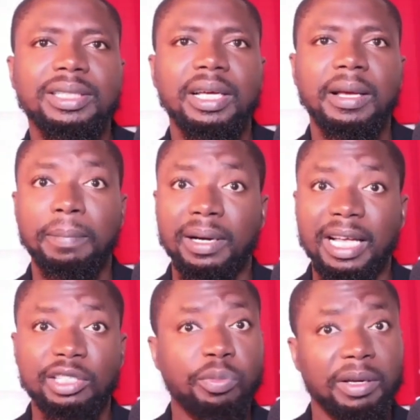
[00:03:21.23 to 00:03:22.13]
players who
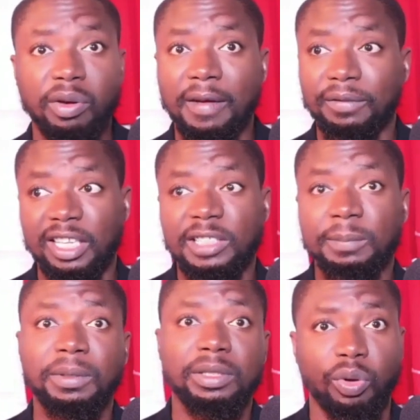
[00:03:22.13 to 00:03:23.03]
might not have that speed
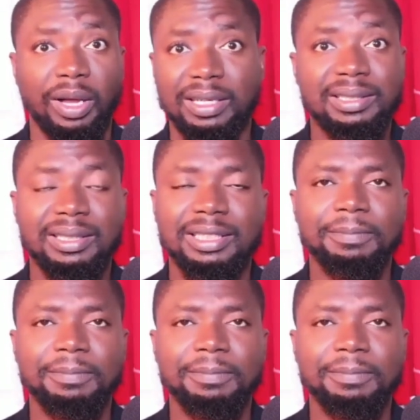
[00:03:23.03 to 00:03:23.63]
or athleticism,